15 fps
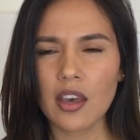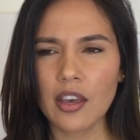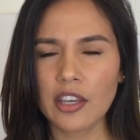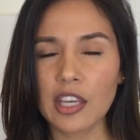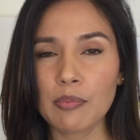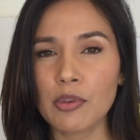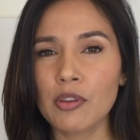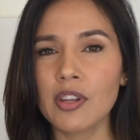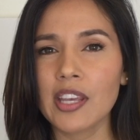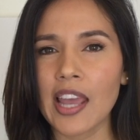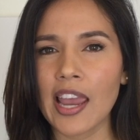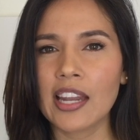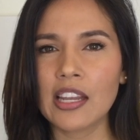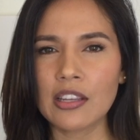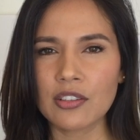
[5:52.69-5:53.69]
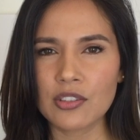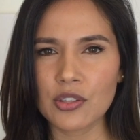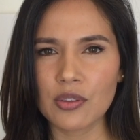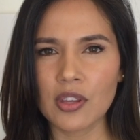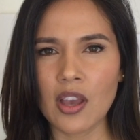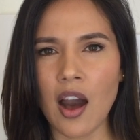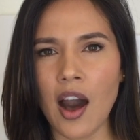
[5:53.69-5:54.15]
communicating
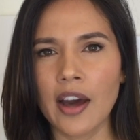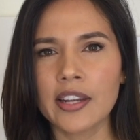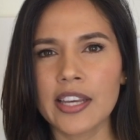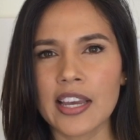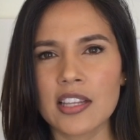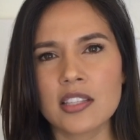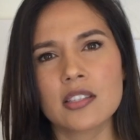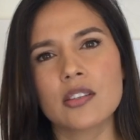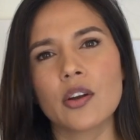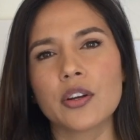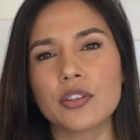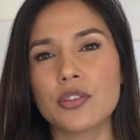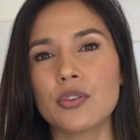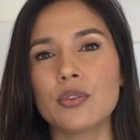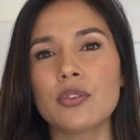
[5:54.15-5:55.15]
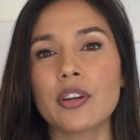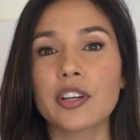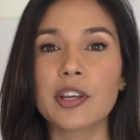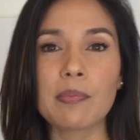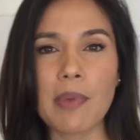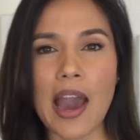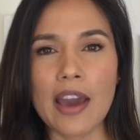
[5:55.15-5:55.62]
to the audience or to their
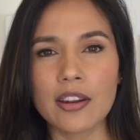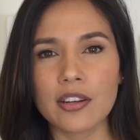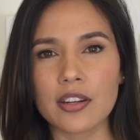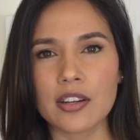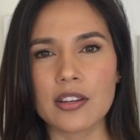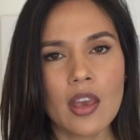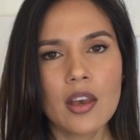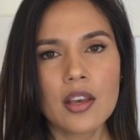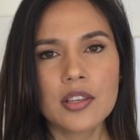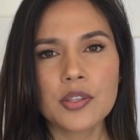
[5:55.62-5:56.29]
competitors?